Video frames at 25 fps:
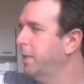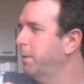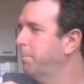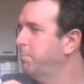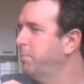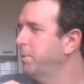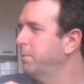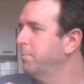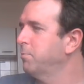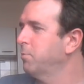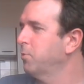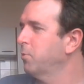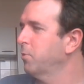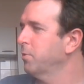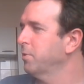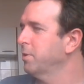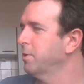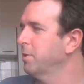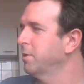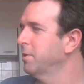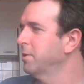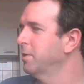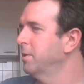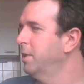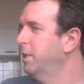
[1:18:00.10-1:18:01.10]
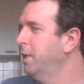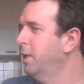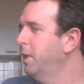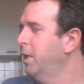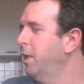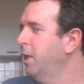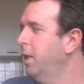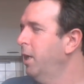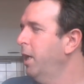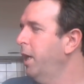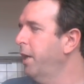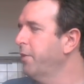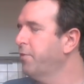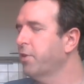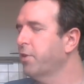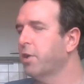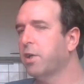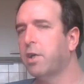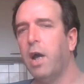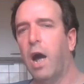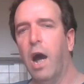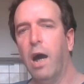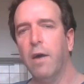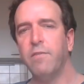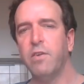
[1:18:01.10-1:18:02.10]
a bit more than at the
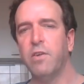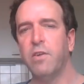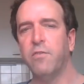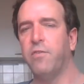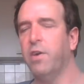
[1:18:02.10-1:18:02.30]
Gavi